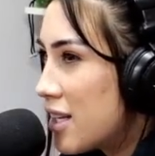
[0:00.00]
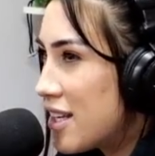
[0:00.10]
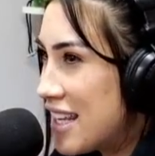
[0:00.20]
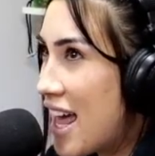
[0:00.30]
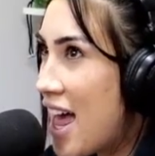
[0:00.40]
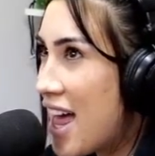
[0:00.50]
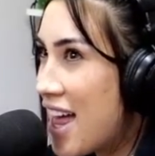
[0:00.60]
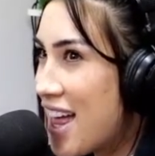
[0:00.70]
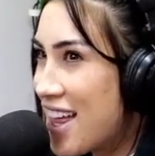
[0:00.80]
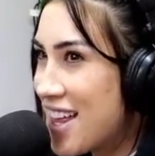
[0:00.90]

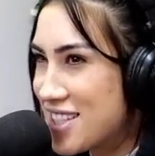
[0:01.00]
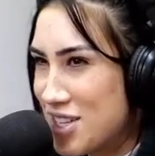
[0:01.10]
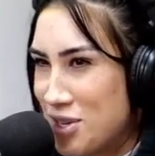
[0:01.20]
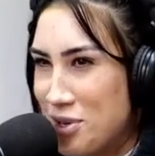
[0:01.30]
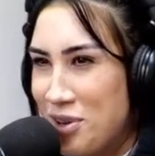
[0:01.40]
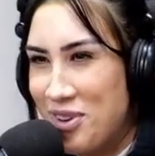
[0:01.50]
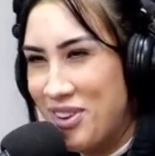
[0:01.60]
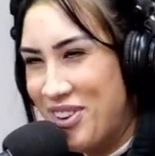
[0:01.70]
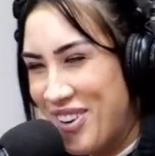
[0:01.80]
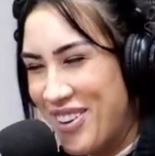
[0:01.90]
Yes. Ew.
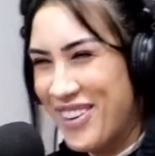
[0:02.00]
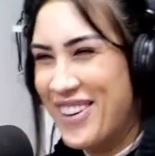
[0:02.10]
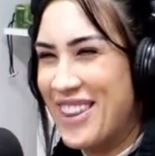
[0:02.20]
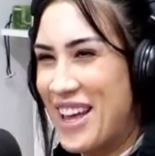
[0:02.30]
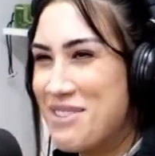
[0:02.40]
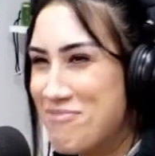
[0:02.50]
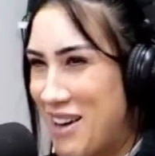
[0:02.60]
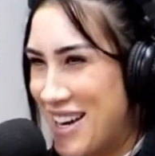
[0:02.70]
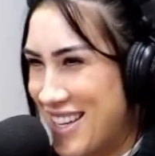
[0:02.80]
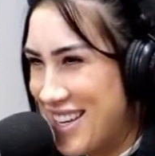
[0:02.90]
Lake body.